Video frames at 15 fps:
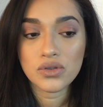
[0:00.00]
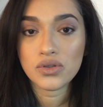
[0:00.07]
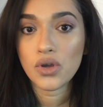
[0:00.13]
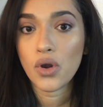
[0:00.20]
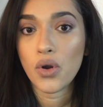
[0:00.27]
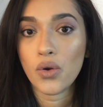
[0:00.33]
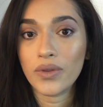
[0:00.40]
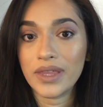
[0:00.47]

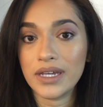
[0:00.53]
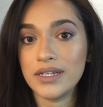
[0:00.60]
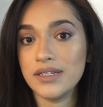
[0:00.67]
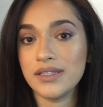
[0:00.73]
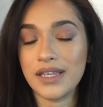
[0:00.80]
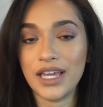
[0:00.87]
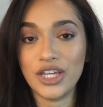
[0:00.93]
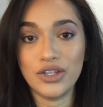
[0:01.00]
so that
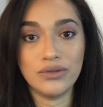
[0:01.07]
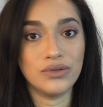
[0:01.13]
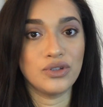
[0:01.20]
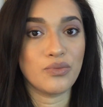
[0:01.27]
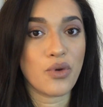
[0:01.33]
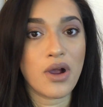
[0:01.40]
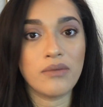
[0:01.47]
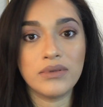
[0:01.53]
is a
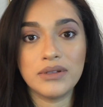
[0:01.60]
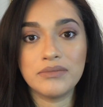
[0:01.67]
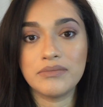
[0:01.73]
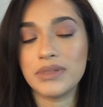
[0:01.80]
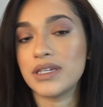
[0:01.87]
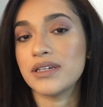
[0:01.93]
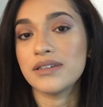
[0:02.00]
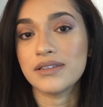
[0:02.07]
huge
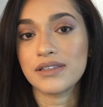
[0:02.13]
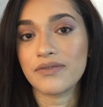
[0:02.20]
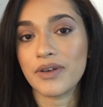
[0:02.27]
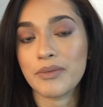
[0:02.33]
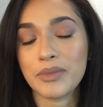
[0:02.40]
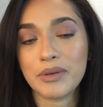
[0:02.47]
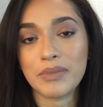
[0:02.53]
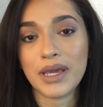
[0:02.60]
problem because if
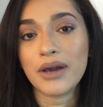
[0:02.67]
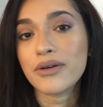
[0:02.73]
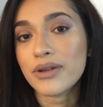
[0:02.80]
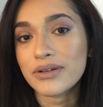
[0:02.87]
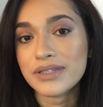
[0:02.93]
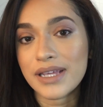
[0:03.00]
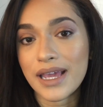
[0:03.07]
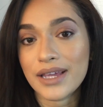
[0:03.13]
I'm gonna be out
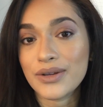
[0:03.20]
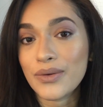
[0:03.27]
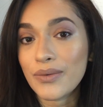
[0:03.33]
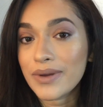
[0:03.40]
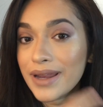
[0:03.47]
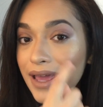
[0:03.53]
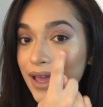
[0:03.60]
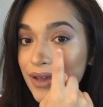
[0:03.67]
all day, I don't
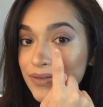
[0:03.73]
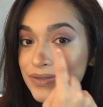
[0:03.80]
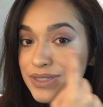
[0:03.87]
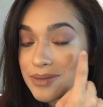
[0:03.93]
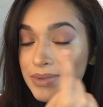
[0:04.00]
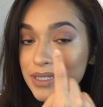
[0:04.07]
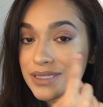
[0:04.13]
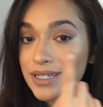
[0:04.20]
want to have
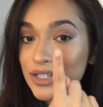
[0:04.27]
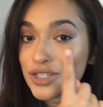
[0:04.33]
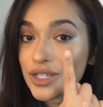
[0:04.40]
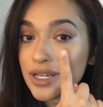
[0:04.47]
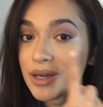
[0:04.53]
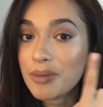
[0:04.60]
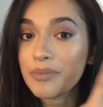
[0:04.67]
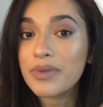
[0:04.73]
to be
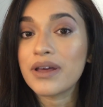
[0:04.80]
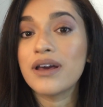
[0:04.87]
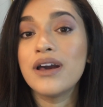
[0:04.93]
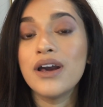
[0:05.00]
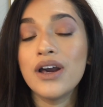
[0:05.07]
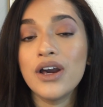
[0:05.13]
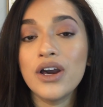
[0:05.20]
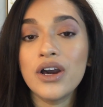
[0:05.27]
touching up
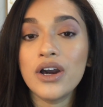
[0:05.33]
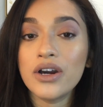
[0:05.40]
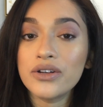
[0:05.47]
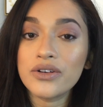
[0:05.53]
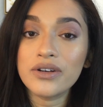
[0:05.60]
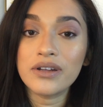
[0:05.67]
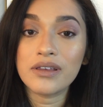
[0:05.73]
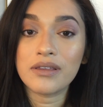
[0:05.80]

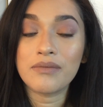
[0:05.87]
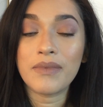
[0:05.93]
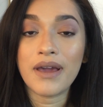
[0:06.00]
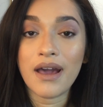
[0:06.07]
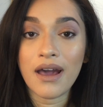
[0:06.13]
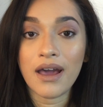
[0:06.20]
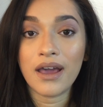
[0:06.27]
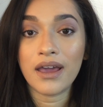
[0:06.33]
underneath
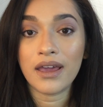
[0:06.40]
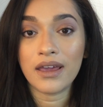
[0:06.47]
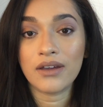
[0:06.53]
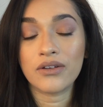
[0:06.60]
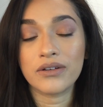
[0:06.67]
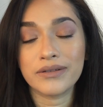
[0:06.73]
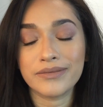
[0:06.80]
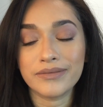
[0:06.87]
my eye
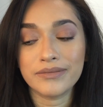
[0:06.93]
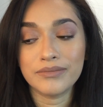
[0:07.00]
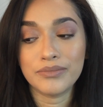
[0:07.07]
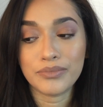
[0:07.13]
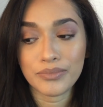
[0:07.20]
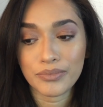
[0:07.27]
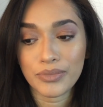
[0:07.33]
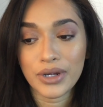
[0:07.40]
or
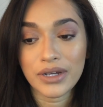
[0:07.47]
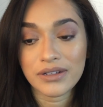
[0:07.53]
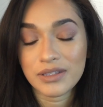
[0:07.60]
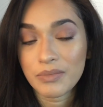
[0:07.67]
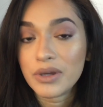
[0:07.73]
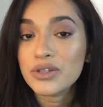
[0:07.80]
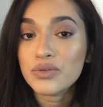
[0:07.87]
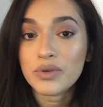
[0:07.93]
bring a
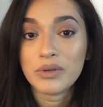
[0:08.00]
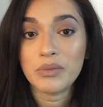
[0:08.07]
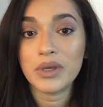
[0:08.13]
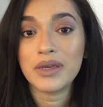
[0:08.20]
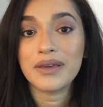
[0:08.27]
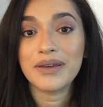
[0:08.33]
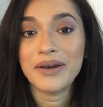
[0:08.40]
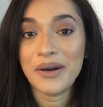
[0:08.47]
sponge with
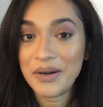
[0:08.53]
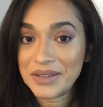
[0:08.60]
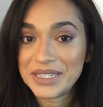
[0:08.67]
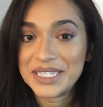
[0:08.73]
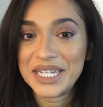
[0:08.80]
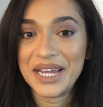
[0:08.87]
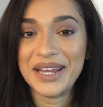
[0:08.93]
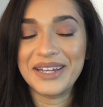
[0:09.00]
me all
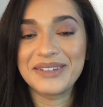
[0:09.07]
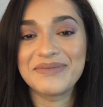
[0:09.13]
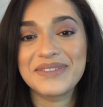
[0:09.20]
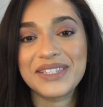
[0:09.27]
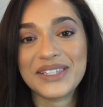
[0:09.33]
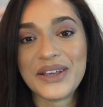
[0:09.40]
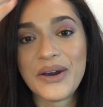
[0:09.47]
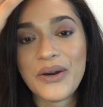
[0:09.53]
the time.
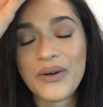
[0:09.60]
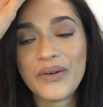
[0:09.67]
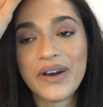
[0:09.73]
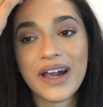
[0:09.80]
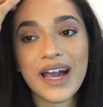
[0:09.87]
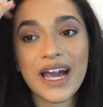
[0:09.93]
So